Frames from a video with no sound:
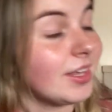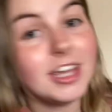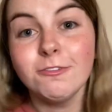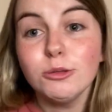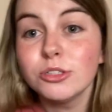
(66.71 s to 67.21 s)

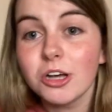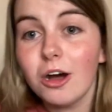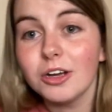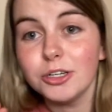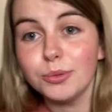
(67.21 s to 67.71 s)
if you saw
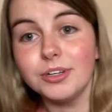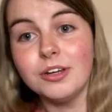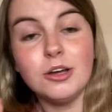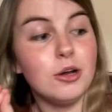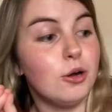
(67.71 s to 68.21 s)
it, you would
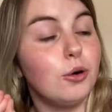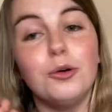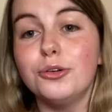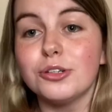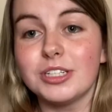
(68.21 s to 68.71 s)

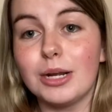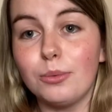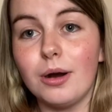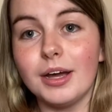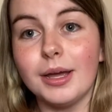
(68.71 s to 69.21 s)
understand
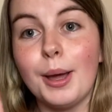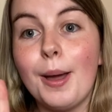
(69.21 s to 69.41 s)
why.